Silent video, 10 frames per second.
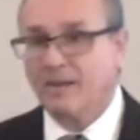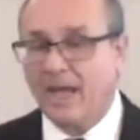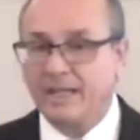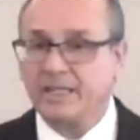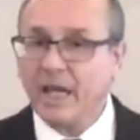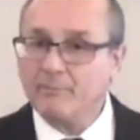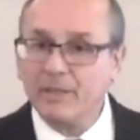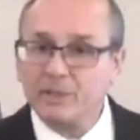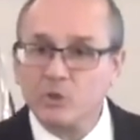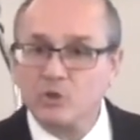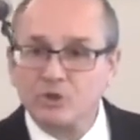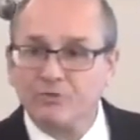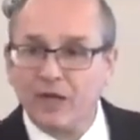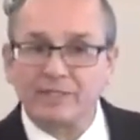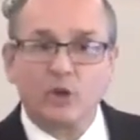Had he not been
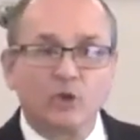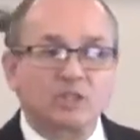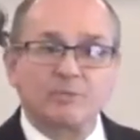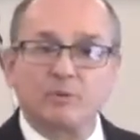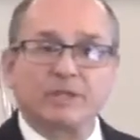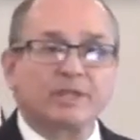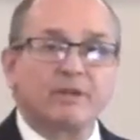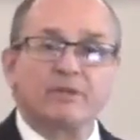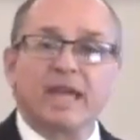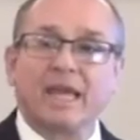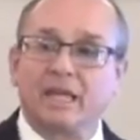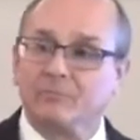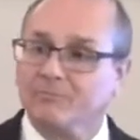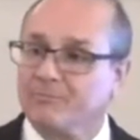crucified, the Holy Spirit would have never came.